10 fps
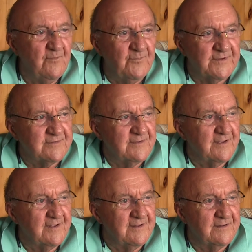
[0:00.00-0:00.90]
But
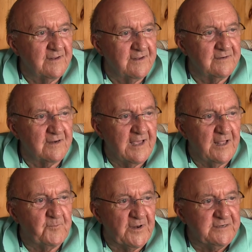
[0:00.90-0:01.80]
uh, in, in, a
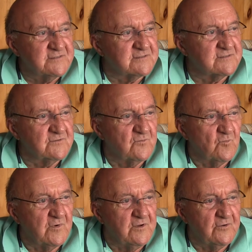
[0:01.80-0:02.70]
lot of places,
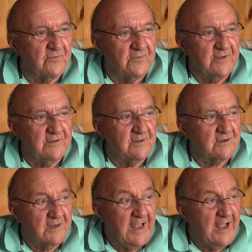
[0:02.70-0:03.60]
when you're in a
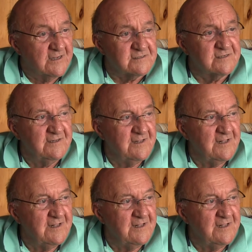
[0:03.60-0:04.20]
class,